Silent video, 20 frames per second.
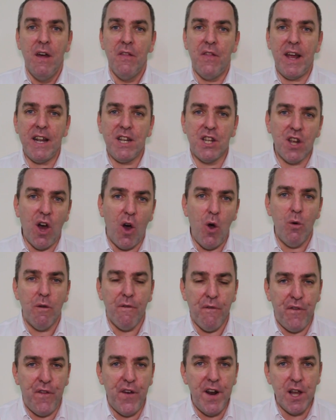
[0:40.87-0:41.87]
They
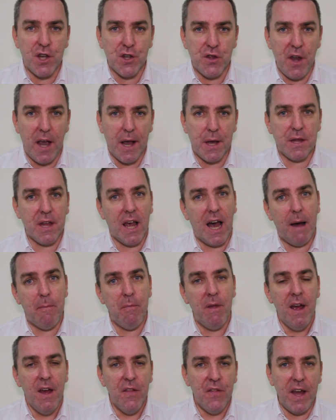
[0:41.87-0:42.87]
don't finish the
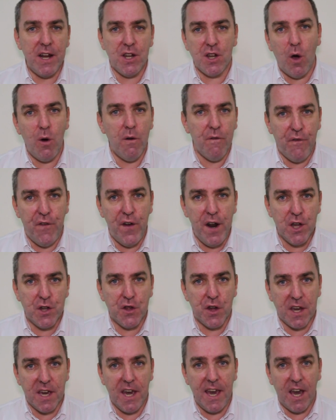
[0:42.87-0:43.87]
exam. They don't finish
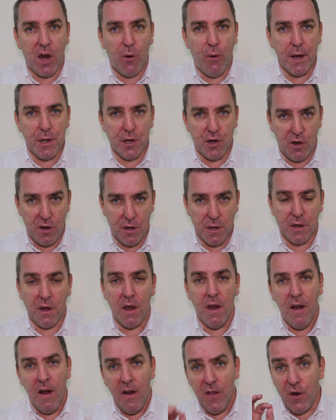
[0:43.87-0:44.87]
the key questions.